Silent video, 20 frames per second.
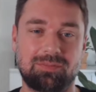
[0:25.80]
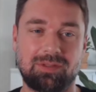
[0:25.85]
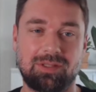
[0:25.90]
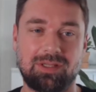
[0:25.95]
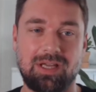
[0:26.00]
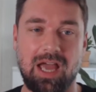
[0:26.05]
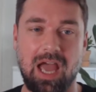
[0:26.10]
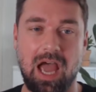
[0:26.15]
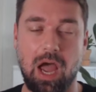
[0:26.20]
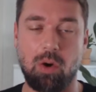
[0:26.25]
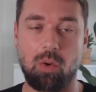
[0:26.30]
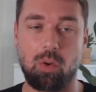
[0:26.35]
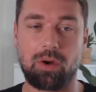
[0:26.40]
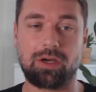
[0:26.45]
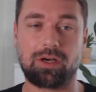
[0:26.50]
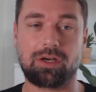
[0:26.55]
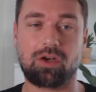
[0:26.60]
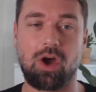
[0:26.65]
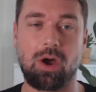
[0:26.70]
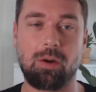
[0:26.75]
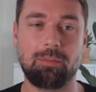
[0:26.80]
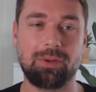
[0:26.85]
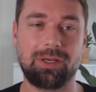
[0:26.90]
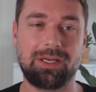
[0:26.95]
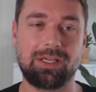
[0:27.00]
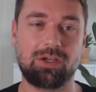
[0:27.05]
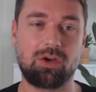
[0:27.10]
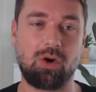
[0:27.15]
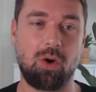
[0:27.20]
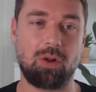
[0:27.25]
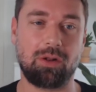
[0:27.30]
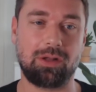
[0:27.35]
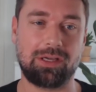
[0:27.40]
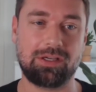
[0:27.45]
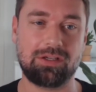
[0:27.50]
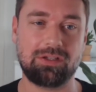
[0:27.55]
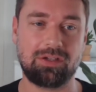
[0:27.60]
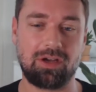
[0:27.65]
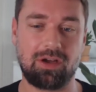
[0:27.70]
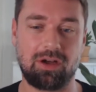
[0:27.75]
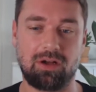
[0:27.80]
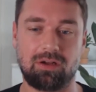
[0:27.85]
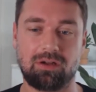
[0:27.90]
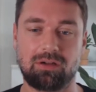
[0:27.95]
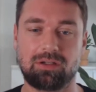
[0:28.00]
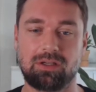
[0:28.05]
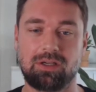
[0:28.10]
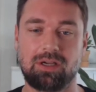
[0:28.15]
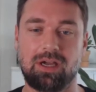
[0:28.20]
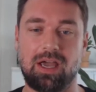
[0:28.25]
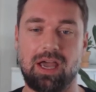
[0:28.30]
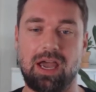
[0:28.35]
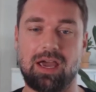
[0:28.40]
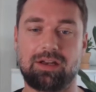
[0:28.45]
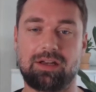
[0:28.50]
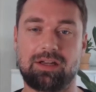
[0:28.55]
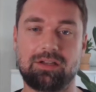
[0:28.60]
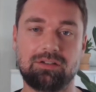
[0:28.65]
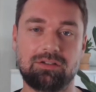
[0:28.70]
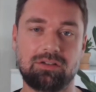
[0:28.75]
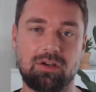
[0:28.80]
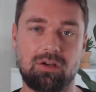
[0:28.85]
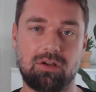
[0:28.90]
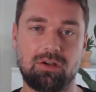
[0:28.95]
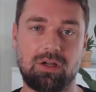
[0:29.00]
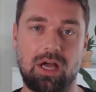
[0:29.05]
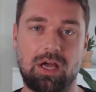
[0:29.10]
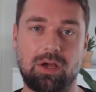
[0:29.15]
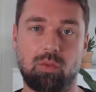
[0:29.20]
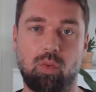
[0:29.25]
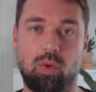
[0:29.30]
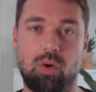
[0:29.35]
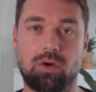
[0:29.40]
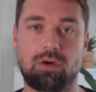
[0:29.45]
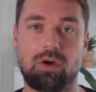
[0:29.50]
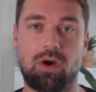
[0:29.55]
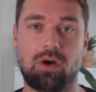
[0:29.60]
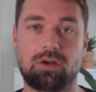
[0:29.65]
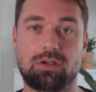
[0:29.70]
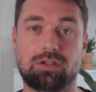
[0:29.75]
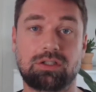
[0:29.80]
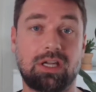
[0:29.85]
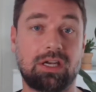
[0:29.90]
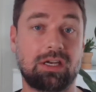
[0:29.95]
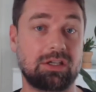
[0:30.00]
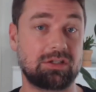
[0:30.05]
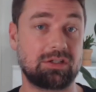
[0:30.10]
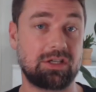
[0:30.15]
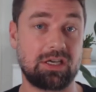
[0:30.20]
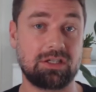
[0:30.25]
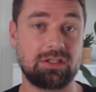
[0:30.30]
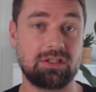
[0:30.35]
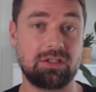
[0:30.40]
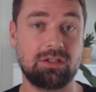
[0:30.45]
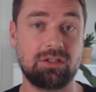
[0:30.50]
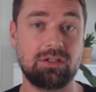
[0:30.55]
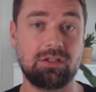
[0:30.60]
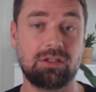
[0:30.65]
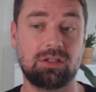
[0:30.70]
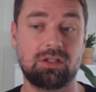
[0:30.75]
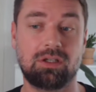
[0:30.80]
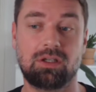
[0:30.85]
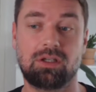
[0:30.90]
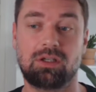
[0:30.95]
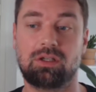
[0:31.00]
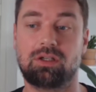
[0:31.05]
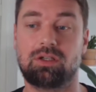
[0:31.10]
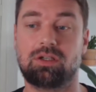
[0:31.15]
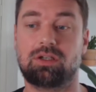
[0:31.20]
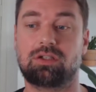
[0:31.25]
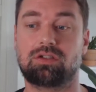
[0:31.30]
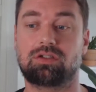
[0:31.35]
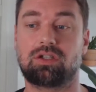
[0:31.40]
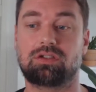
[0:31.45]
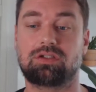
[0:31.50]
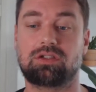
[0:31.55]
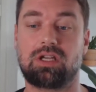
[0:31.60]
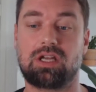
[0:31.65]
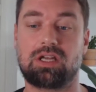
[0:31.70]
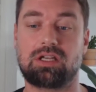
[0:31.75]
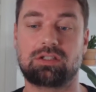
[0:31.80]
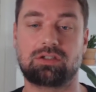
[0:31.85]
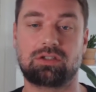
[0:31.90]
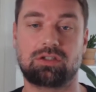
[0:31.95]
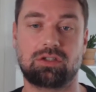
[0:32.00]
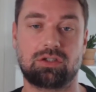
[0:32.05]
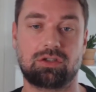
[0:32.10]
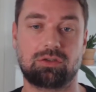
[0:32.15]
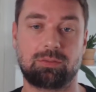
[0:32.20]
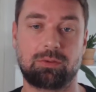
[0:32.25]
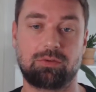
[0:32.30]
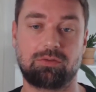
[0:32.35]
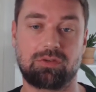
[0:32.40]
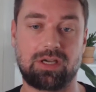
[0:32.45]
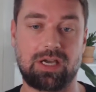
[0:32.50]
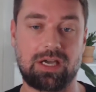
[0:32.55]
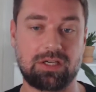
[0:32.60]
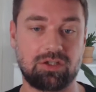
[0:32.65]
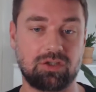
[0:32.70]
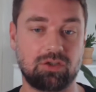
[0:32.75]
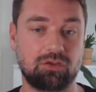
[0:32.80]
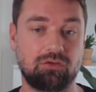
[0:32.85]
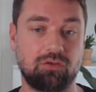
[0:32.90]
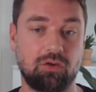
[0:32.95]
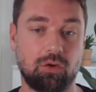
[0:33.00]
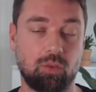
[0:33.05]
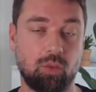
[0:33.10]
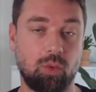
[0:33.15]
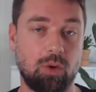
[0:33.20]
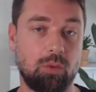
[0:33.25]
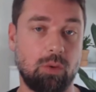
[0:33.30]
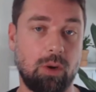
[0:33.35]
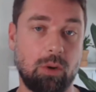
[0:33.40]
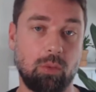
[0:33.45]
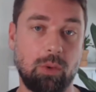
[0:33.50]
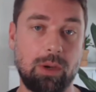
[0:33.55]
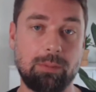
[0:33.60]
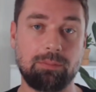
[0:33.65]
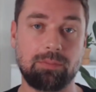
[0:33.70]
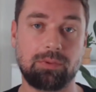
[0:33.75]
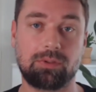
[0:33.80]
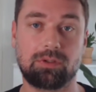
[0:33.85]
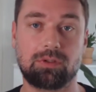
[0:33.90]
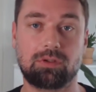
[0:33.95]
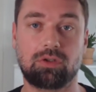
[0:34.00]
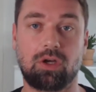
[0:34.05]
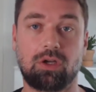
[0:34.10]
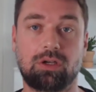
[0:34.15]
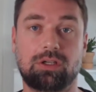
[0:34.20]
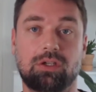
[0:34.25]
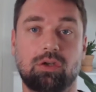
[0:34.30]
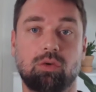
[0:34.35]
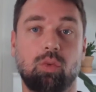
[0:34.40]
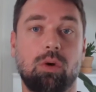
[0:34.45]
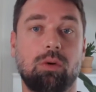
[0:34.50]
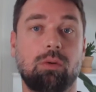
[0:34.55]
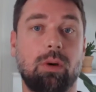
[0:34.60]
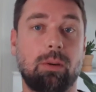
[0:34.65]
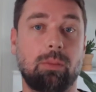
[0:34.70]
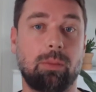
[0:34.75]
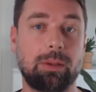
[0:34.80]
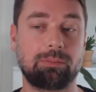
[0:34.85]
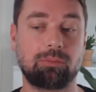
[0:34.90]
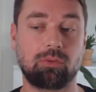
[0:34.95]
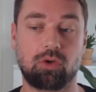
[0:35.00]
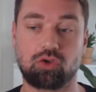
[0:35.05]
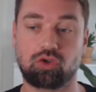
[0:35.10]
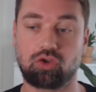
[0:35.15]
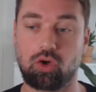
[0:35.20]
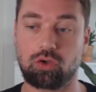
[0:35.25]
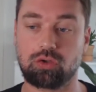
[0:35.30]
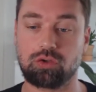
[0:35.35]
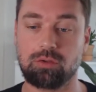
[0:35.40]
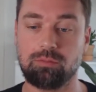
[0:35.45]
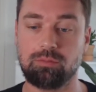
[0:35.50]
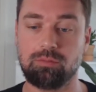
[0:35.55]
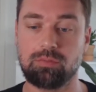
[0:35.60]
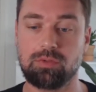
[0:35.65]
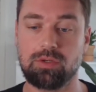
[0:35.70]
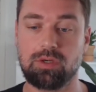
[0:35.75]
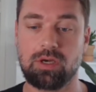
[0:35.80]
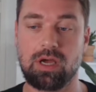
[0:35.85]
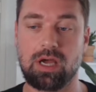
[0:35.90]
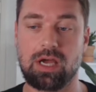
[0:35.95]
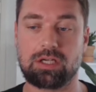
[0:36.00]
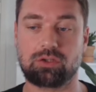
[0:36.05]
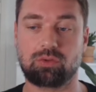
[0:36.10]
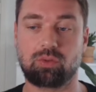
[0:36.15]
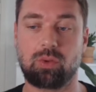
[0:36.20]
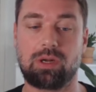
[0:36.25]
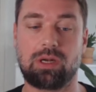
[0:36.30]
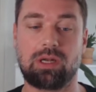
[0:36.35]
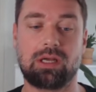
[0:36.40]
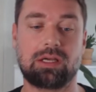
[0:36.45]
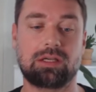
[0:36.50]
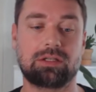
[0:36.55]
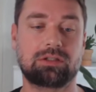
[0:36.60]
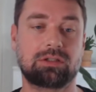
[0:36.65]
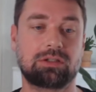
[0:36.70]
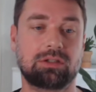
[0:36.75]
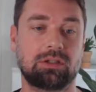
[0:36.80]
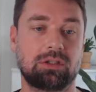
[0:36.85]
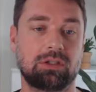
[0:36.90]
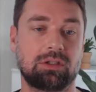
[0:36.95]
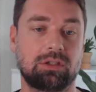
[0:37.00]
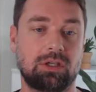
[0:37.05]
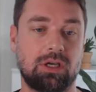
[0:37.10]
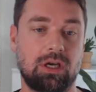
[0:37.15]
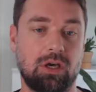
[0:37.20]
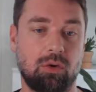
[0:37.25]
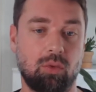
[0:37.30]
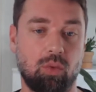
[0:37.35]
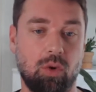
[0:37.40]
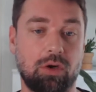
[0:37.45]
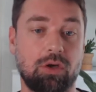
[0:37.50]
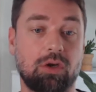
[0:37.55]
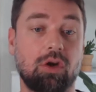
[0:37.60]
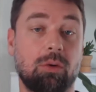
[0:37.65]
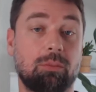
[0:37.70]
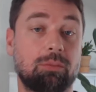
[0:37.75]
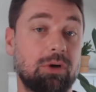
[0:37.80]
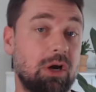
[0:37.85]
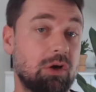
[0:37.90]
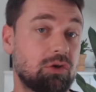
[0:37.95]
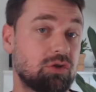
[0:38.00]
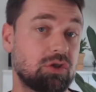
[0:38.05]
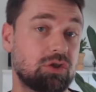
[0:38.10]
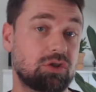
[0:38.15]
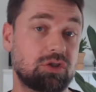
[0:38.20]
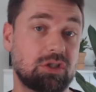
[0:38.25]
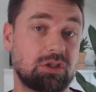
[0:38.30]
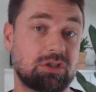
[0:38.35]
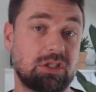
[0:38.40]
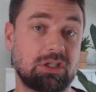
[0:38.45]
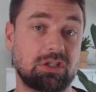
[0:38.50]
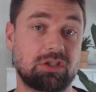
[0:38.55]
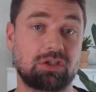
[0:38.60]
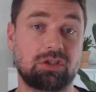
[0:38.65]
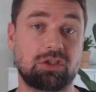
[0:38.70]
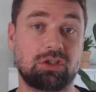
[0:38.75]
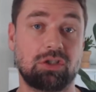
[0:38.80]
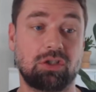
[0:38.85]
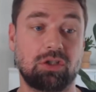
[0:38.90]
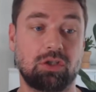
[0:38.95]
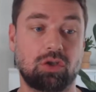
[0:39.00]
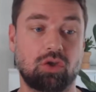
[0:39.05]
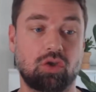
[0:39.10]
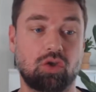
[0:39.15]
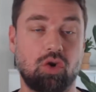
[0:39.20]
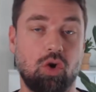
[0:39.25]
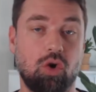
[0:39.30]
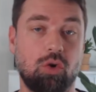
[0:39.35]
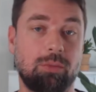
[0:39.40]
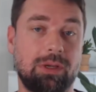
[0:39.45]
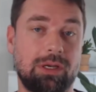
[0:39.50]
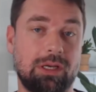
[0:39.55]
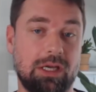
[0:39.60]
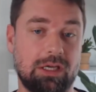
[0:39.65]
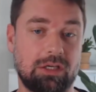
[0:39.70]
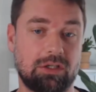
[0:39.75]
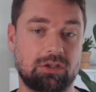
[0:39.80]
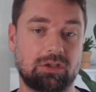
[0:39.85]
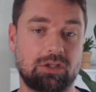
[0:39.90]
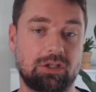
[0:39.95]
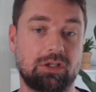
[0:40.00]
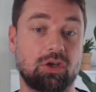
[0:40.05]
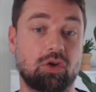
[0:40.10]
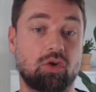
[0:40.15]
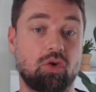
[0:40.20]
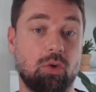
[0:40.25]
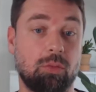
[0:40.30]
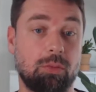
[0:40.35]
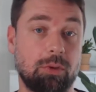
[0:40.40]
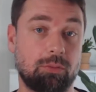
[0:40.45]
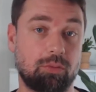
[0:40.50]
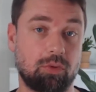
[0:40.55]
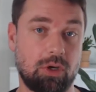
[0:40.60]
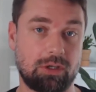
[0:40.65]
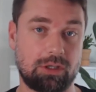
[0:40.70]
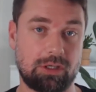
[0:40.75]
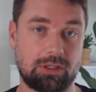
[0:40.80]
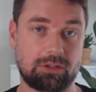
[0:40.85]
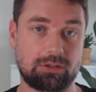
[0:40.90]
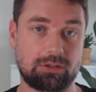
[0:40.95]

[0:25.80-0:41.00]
I work at a company called Intel. At Intel, I work on standardization, such as specifications for the World Wide Web, done in the World Wide Web Consortium, as well as working on browsers such as Chrome and Edge in the Chromium project.